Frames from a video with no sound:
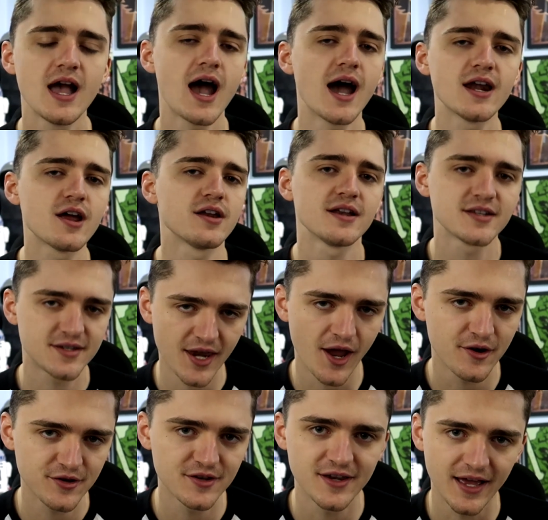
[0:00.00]
I don't need to
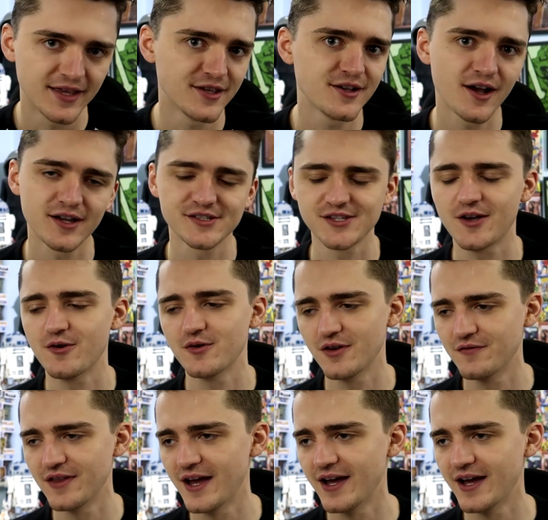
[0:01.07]
tell you that. You guys know all of